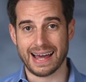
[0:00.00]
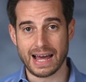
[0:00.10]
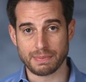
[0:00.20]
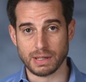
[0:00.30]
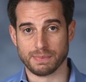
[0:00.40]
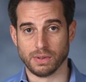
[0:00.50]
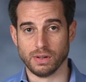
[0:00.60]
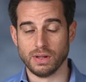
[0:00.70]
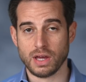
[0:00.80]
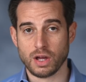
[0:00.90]
not
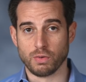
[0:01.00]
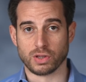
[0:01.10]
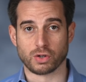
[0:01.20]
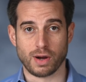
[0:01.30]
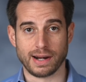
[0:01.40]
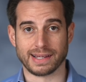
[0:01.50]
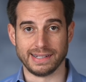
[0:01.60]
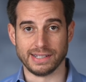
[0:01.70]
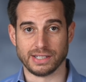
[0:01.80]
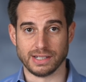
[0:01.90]
people with chronic
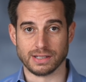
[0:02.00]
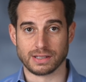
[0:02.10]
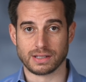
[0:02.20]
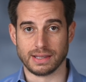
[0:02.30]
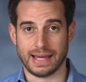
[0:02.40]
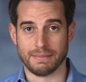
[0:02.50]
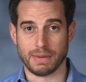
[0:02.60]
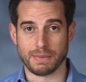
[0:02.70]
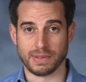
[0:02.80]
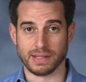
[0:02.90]
conditions that
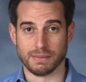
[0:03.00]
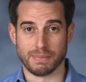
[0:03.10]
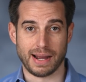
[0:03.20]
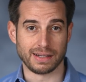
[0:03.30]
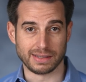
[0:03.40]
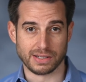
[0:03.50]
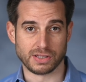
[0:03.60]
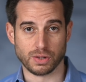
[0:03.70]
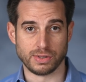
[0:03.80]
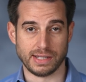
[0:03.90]
might be mildly
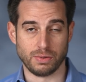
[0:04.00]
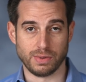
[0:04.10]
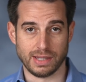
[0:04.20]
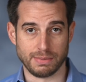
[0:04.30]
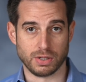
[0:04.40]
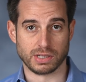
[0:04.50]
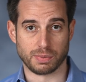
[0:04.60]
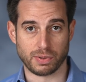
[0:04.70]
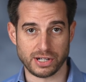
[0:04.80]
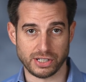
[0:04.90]
associated with
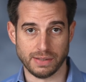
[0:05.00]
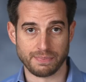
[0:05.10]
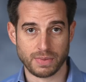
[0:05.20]
immunosuppression.